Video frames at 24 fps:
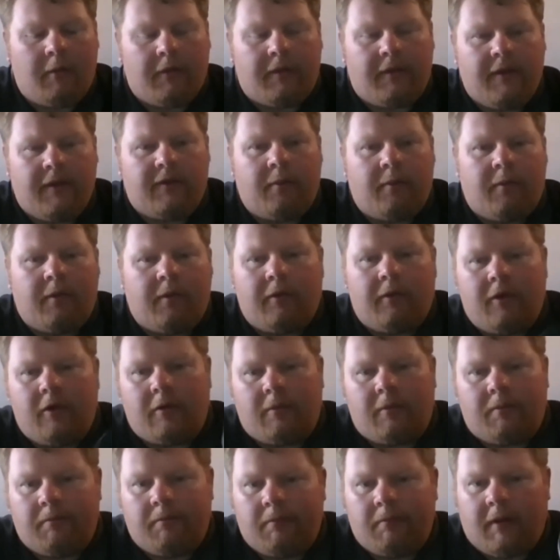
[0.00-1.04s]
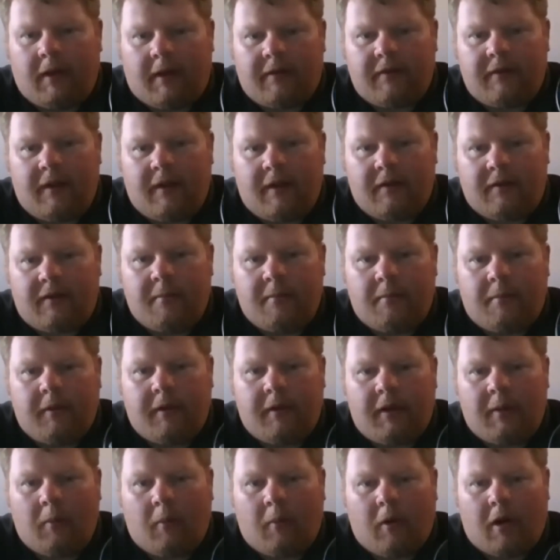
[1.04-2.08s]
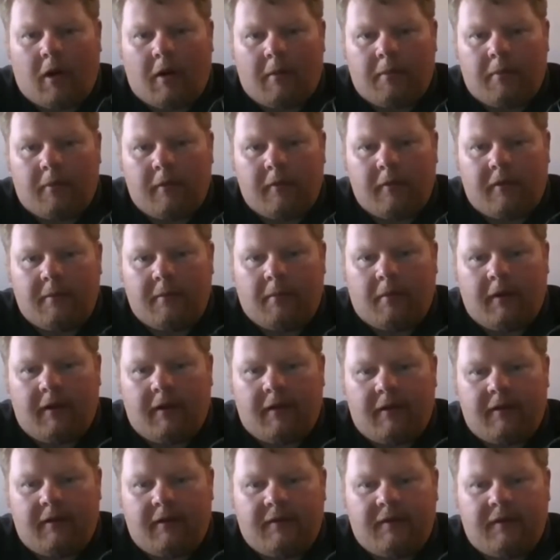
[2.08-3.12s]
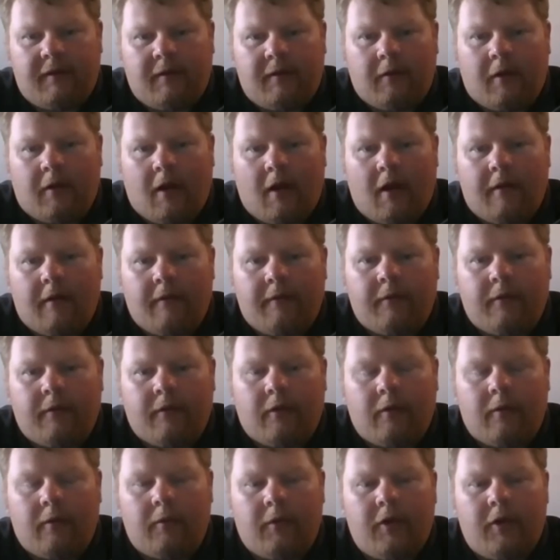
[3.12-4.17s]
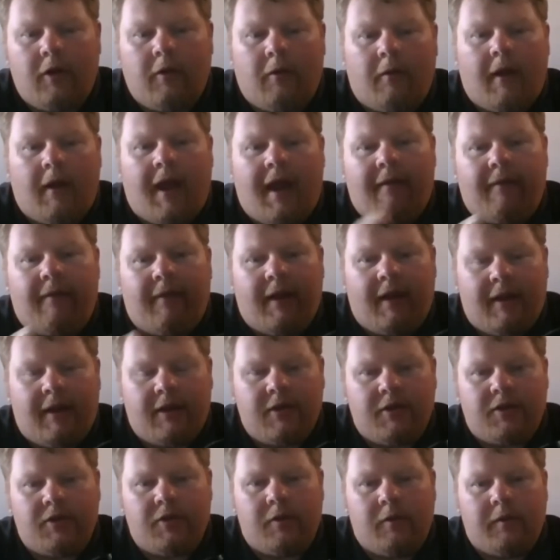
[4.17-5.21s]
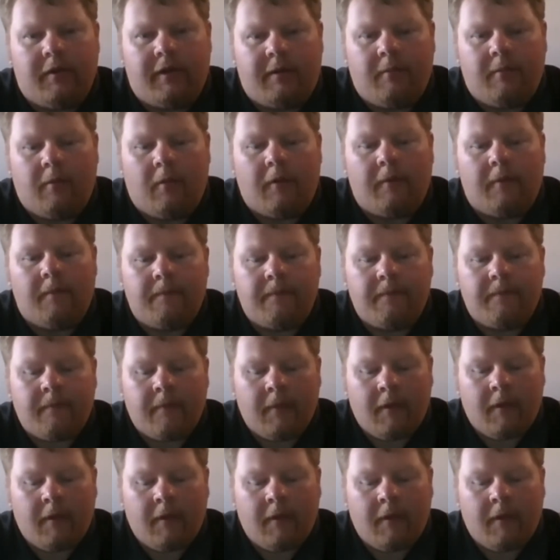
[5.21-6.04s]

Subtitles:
With this one, like I say, it's completely waterproof, completely sealed off, so you don't have that issue anymore.